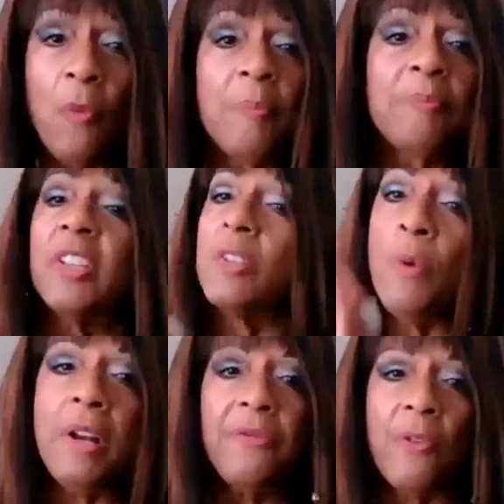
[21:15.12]
Nope.
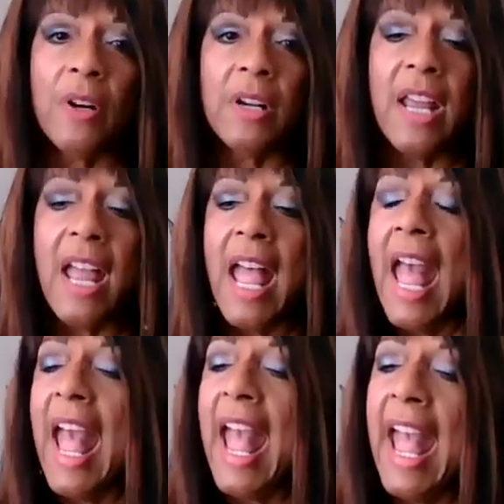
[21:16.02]
Just went for it.
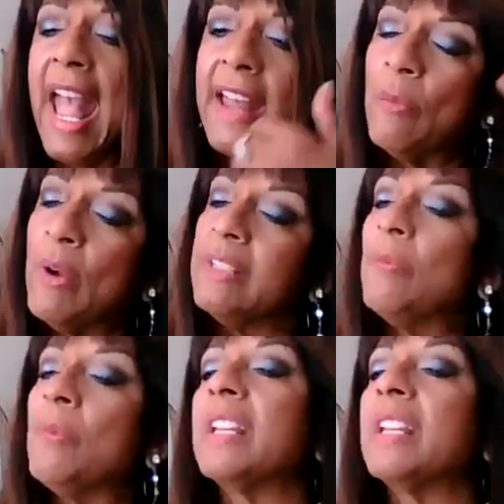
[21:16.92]
And when